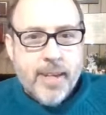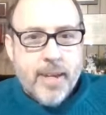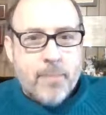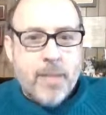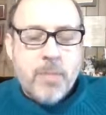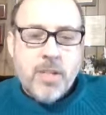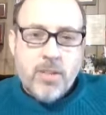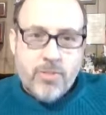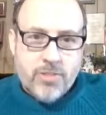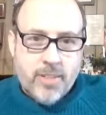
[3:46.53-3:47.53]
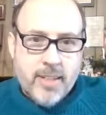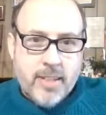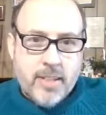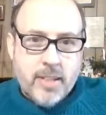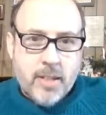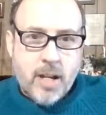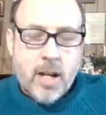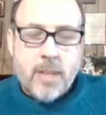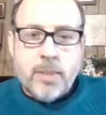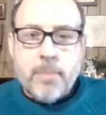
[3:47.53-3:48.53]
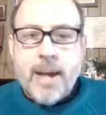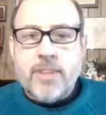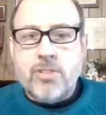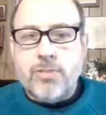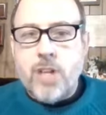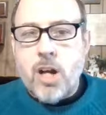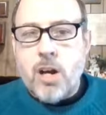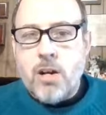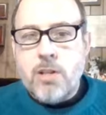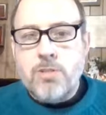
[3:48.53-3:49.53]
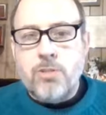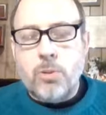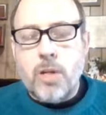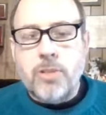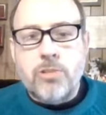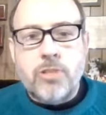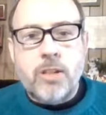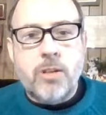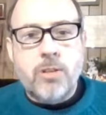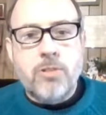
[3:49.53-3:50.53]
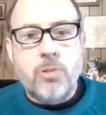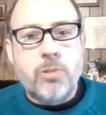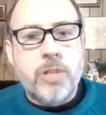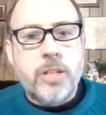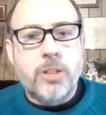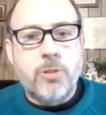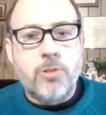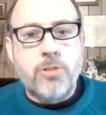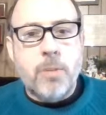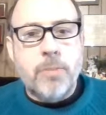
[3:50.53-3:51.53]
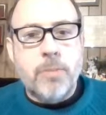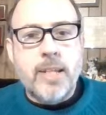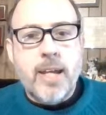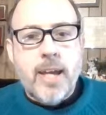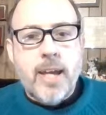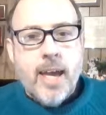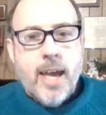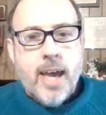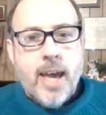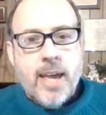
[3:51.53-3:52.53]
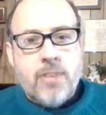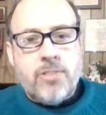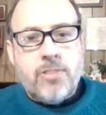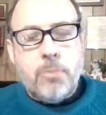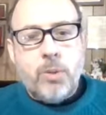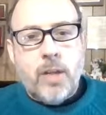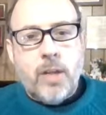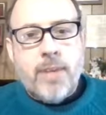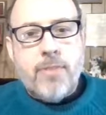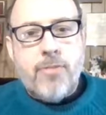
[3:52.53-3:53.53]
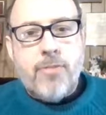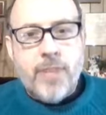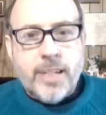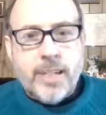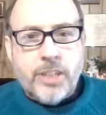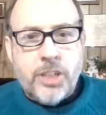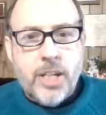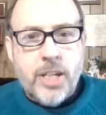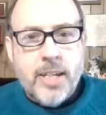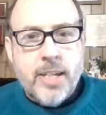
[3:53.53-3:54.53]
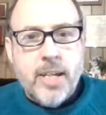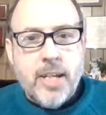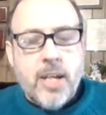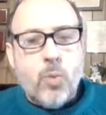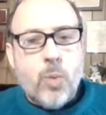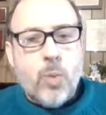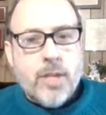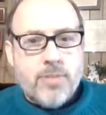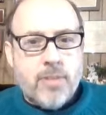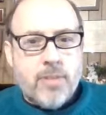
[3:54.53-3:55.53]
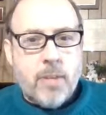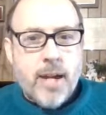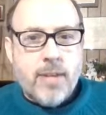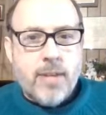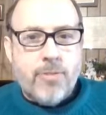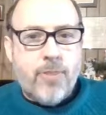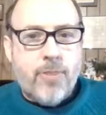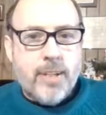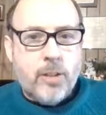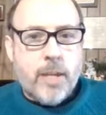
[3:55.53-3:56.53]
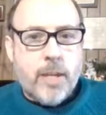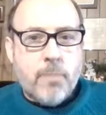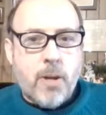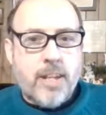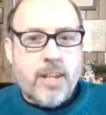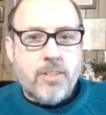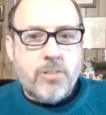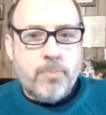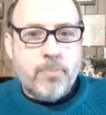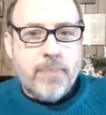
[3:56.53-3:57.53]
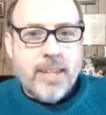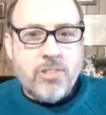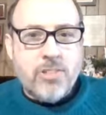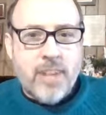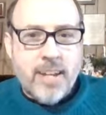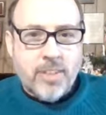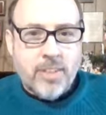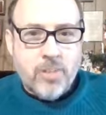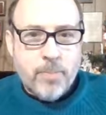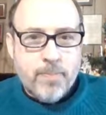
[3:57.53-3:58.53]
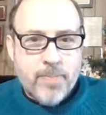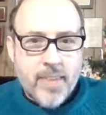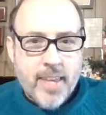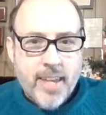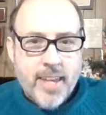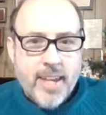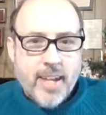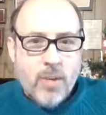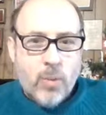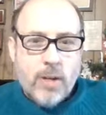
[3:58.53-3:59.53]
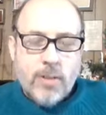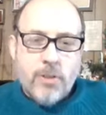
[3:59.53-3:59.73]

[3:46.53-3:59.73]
Maybe you've seen on the backs of cars or on stickers or t-shirts or something, a symbol of a fish with some kind of funny-looking markings inside of it. Well, those